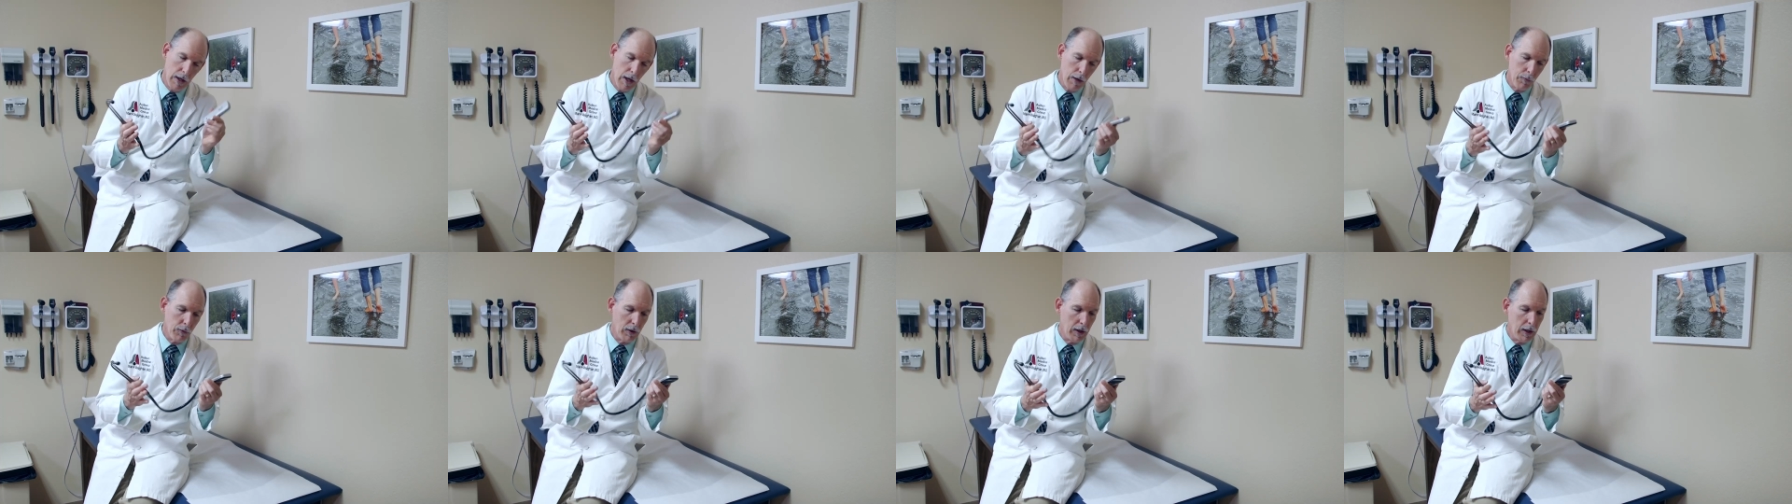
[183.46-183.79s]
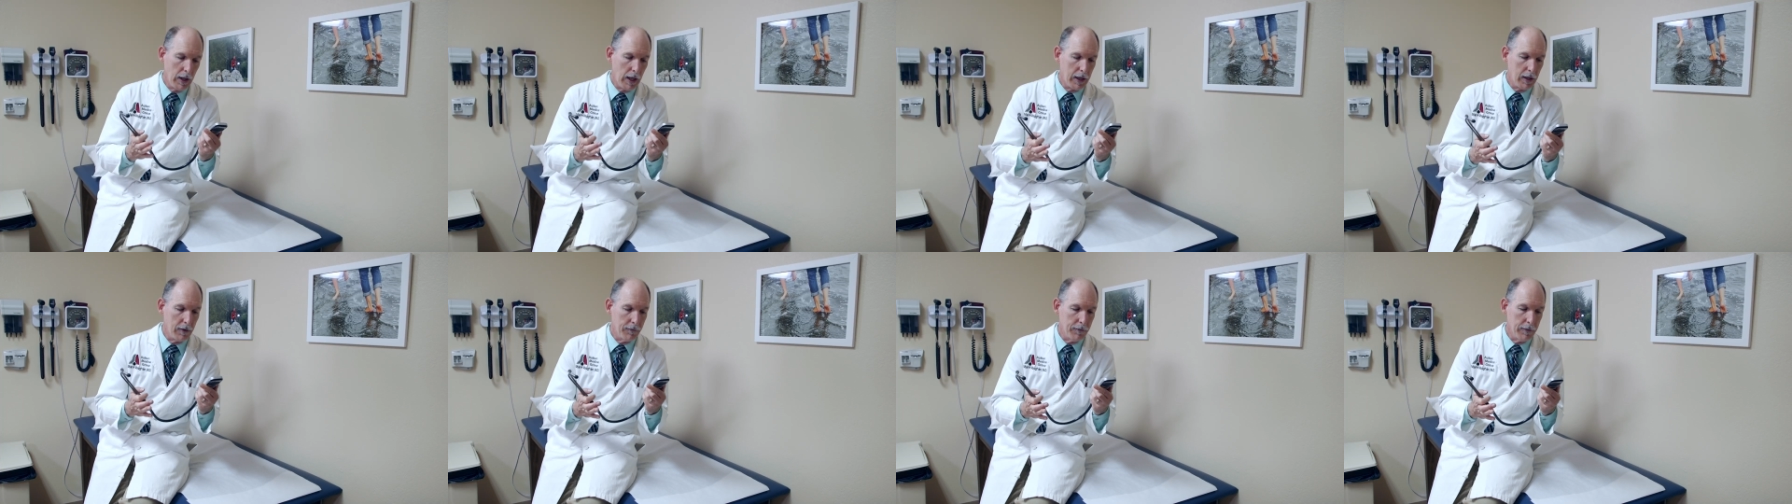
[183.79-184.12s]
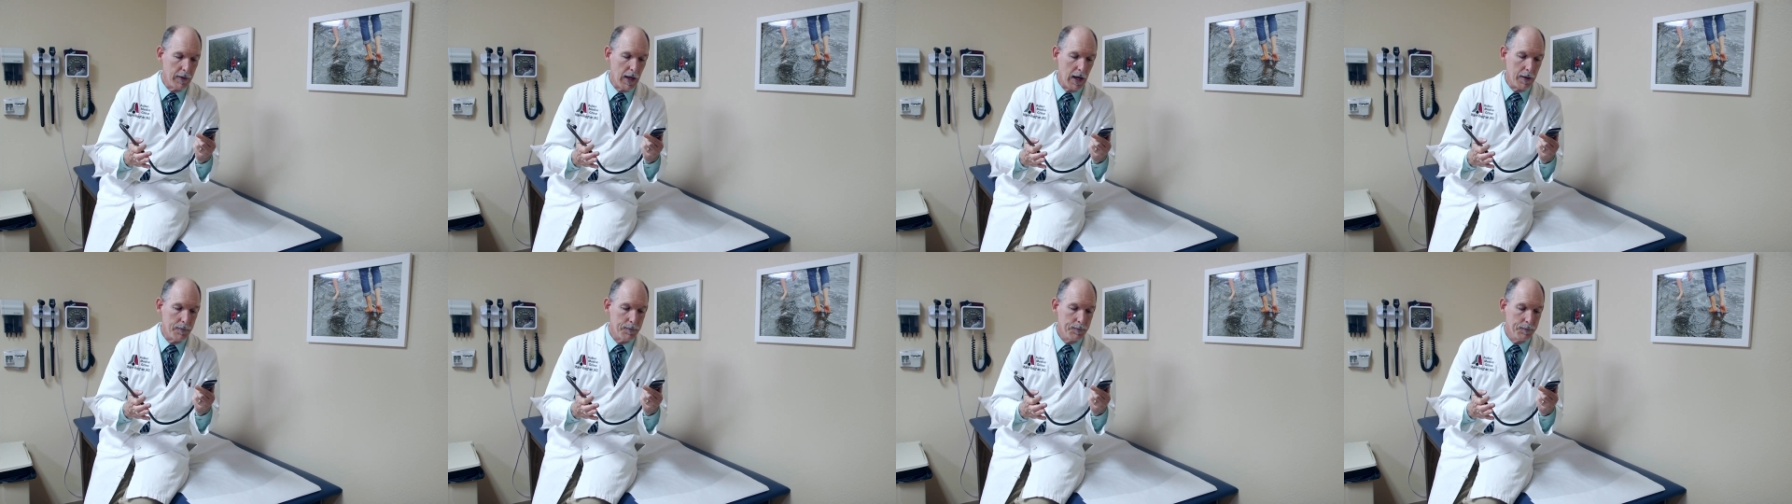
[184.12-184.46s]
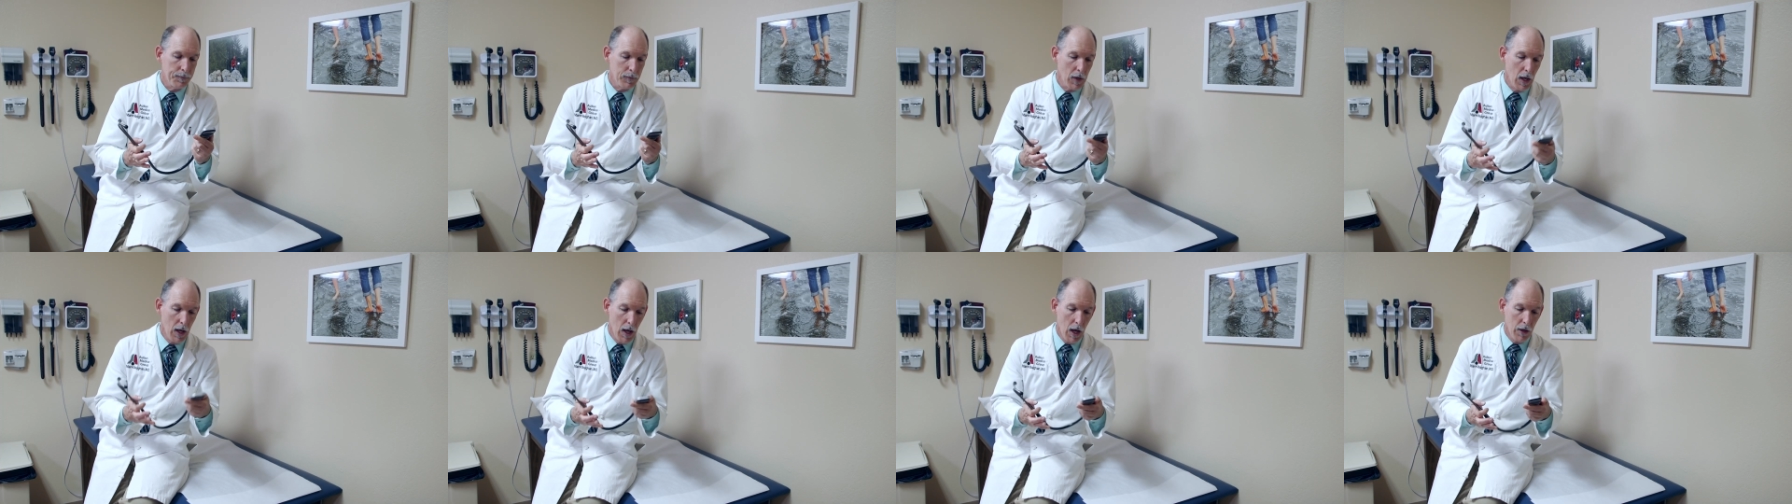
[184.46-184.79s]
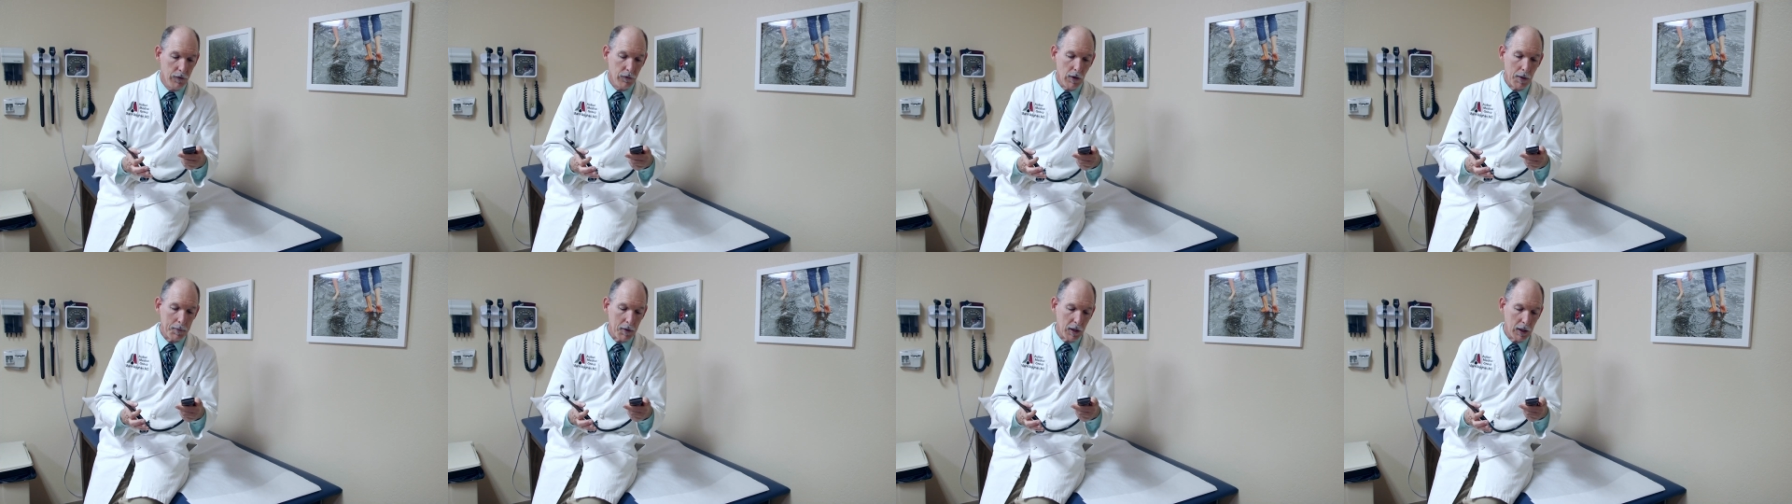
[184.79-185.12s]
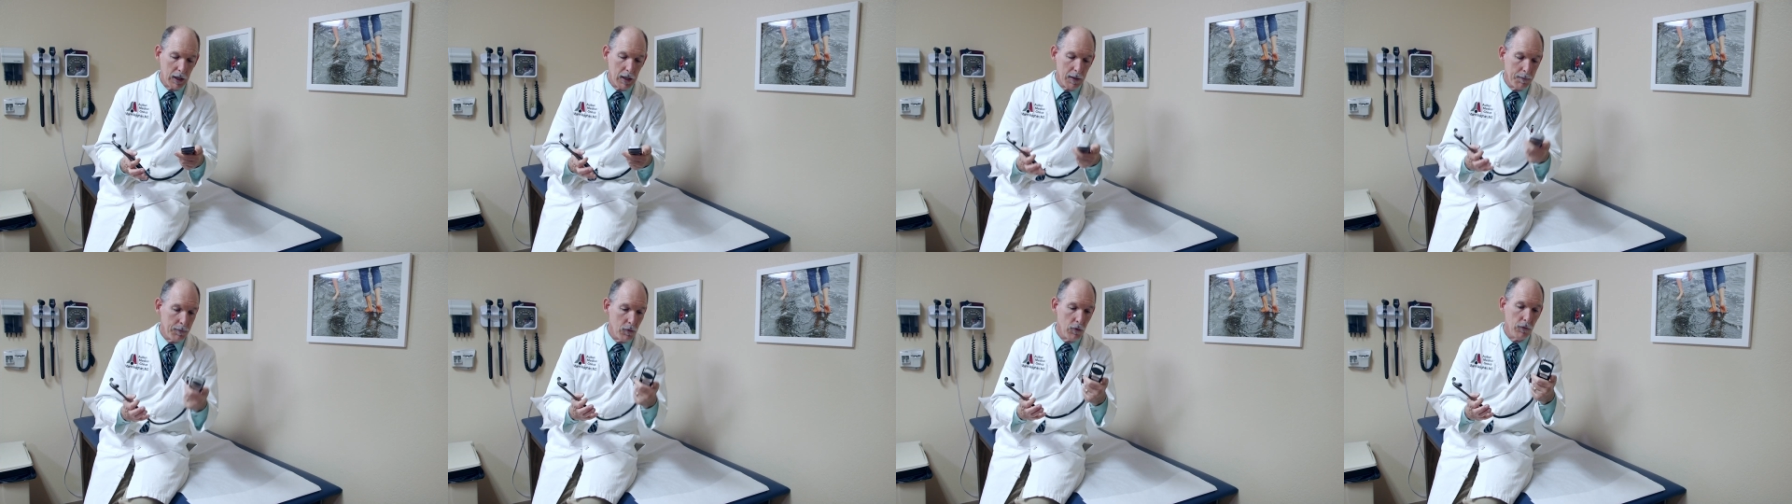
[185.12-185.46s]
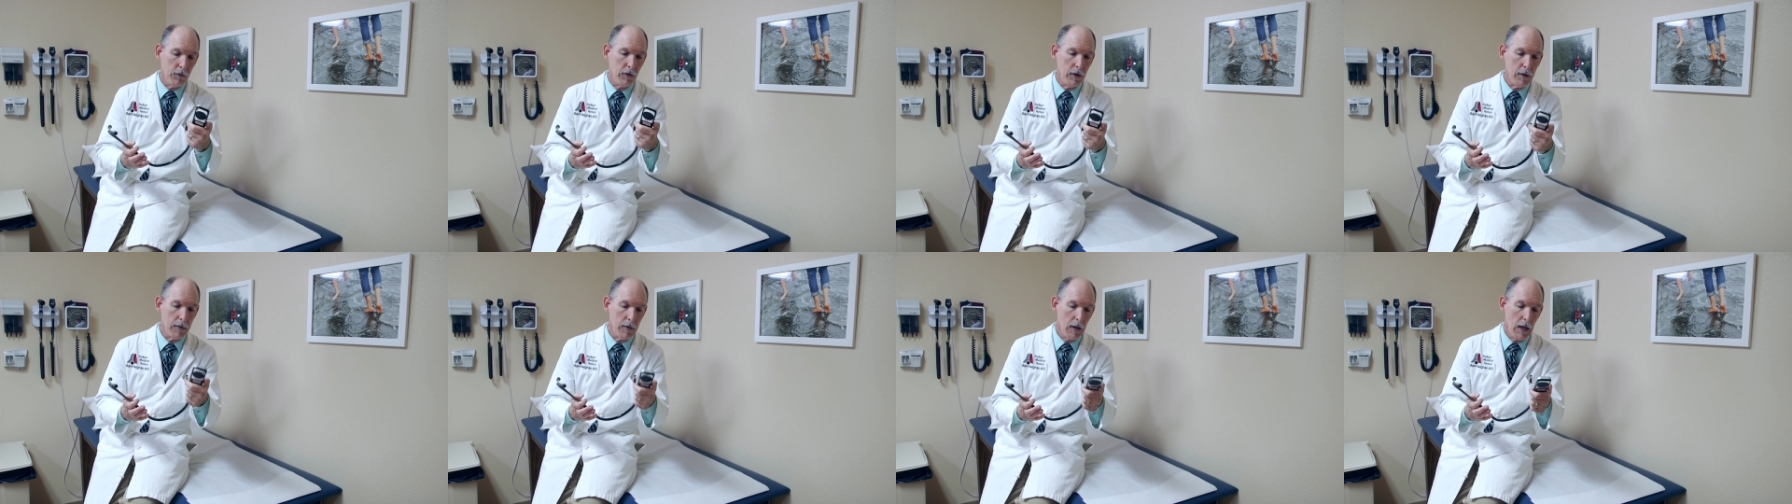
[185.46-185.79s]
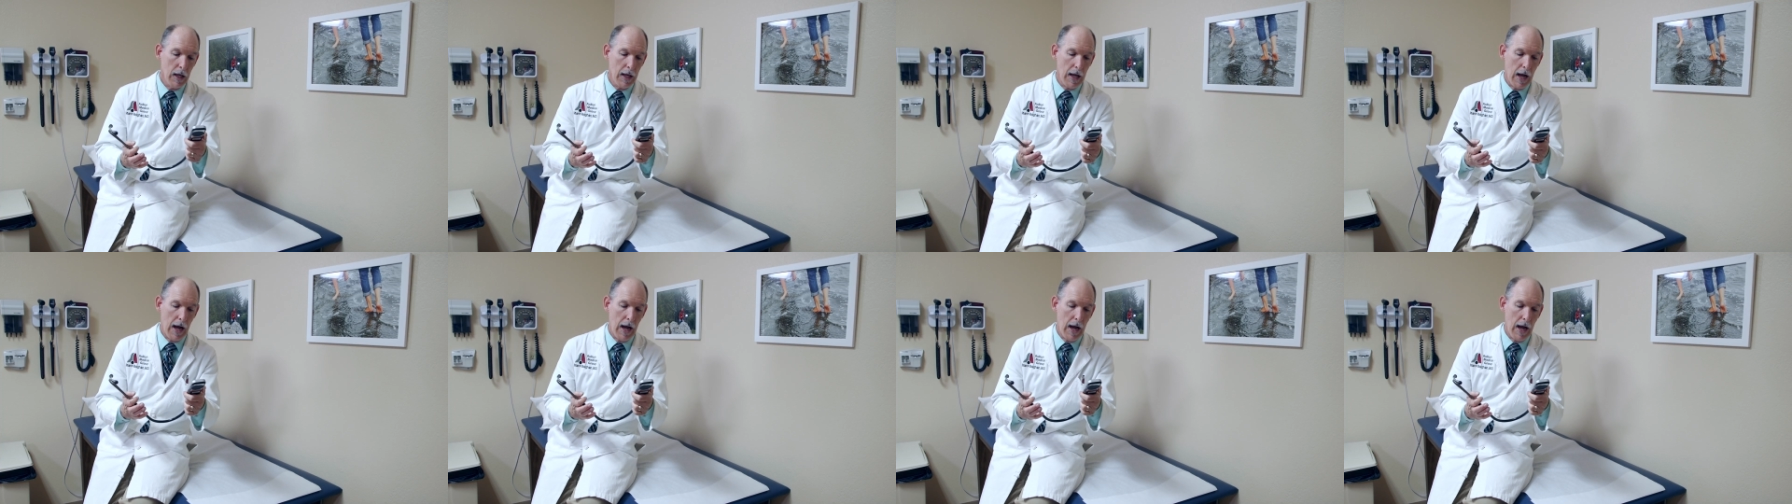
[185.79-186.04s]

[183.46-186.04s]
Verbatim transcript: I really like it for that. So I'm going to keep using it.